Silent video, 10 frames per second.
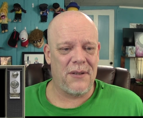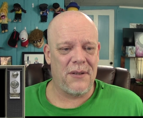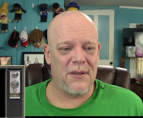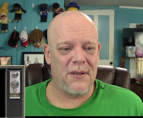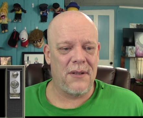
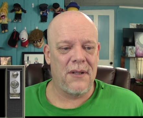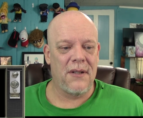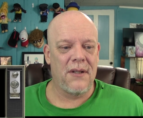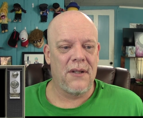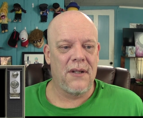
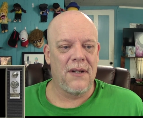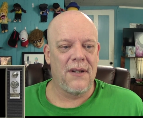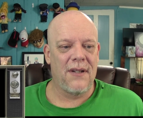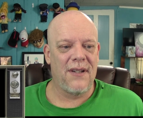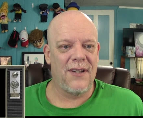
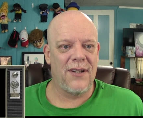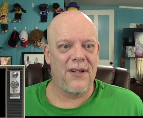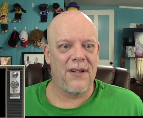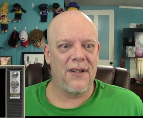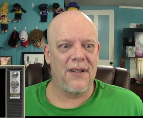
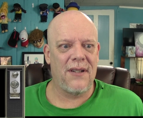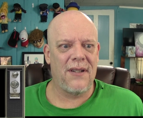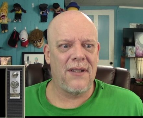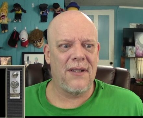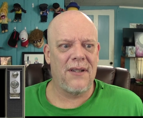
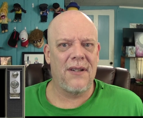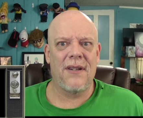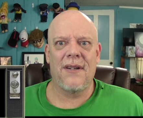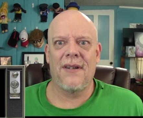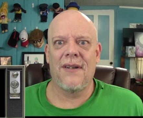
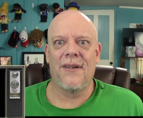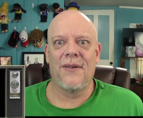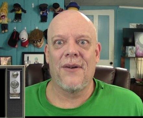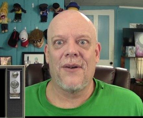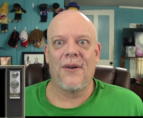
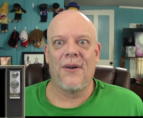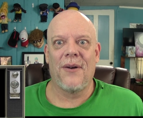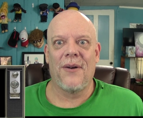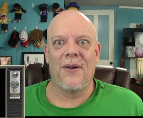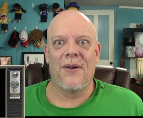
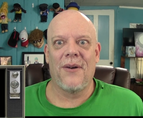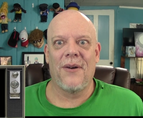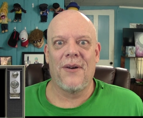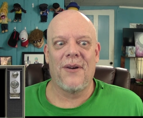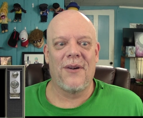
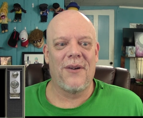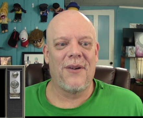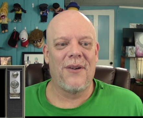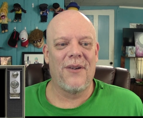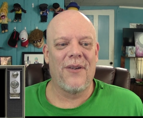
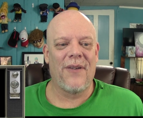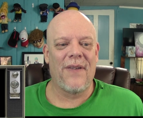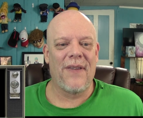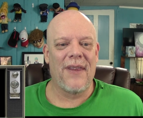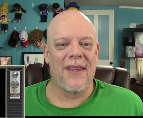
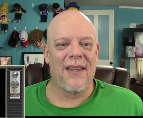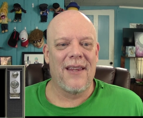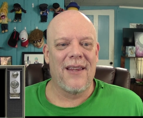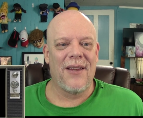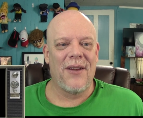
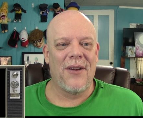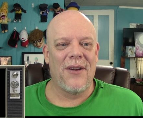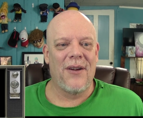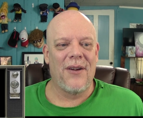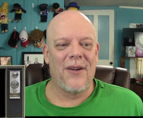No one is speaking in this clip.